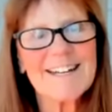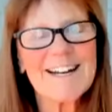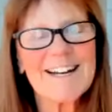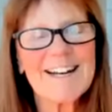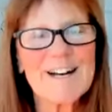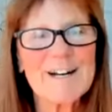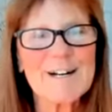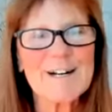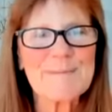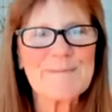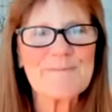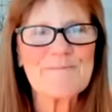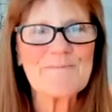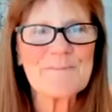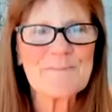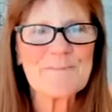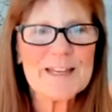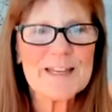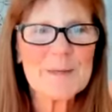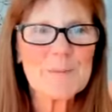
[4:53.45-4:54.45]

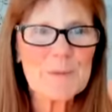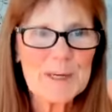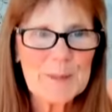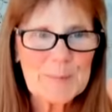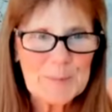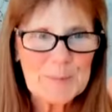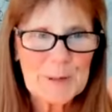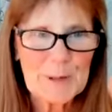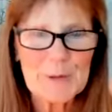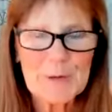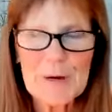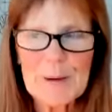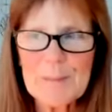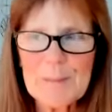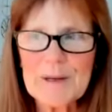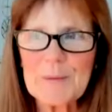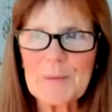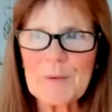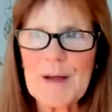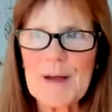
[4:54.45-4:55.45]
In my program,
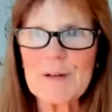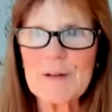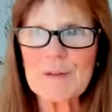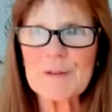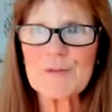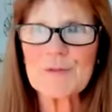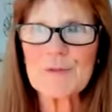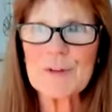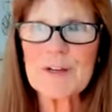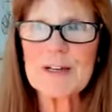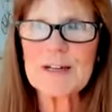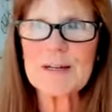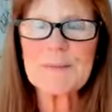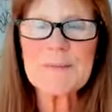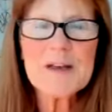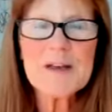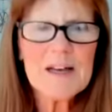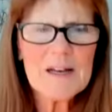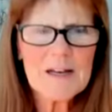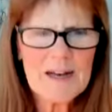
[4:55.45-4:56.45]
Unbridled Freedom,
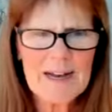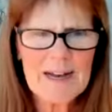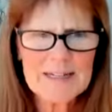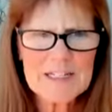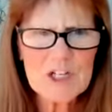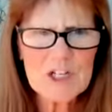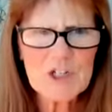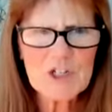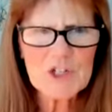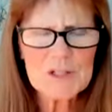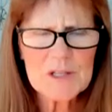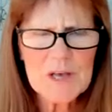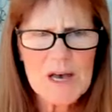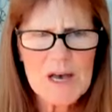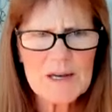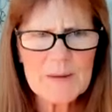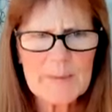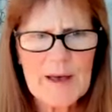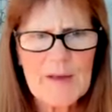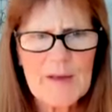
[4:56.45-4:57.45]
I teach a
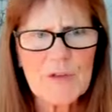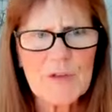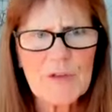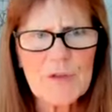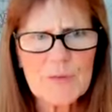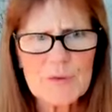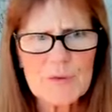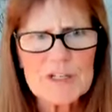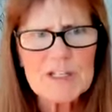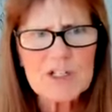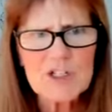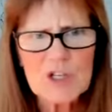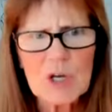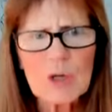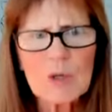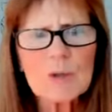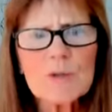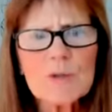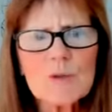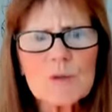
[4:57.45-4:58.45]
lot about the 3
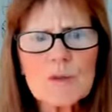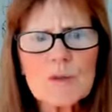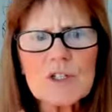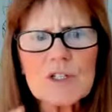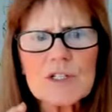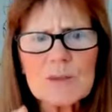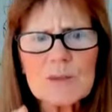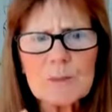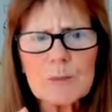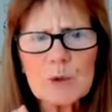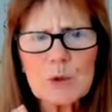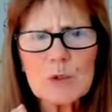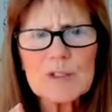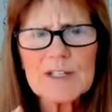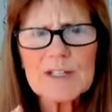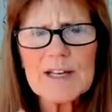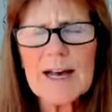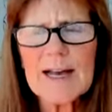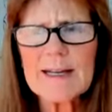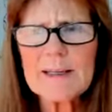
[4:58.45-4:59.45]
zones, which is a
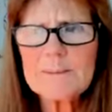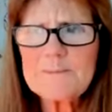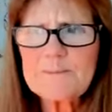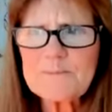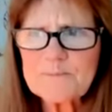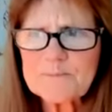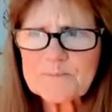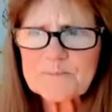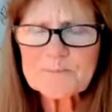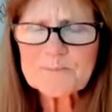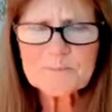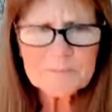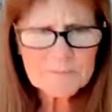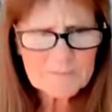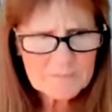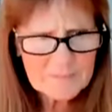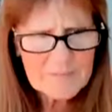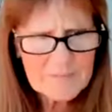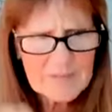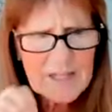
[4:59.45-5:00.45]
bullseye,
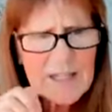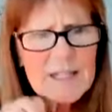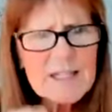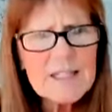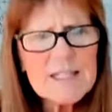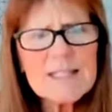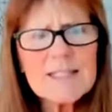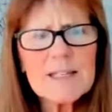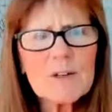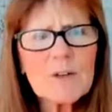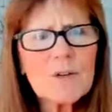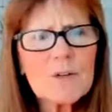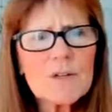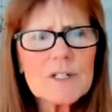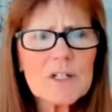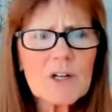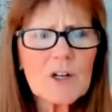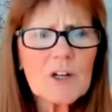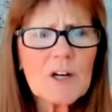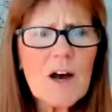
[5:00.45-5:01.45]
And the center
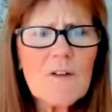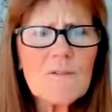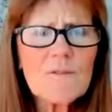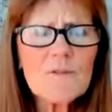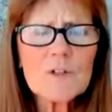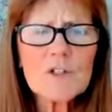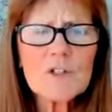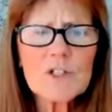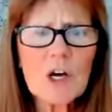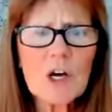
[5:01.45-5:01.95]
is our comfort